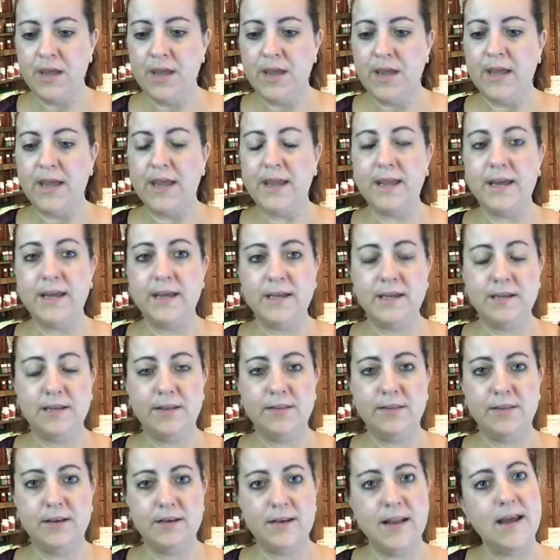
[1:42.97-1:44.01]
And
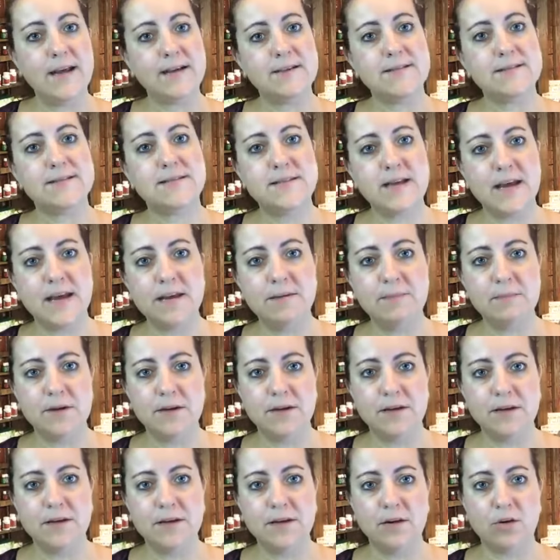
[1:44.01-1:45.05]
the next
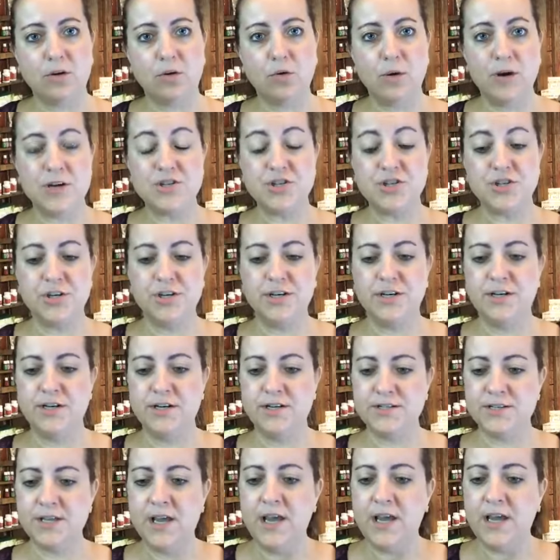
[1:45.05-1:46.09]
statement or question
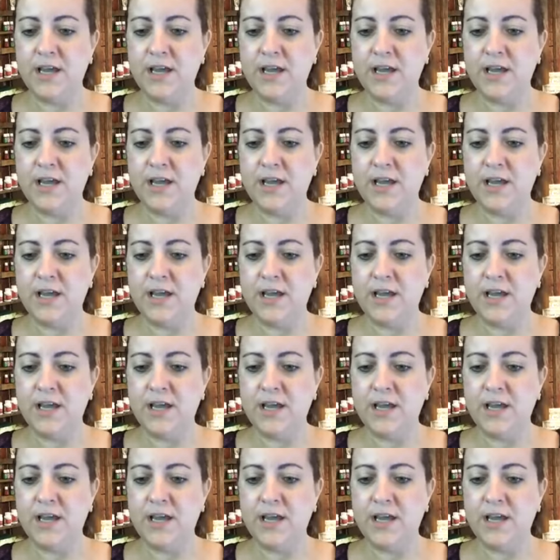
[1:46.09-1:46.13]
is,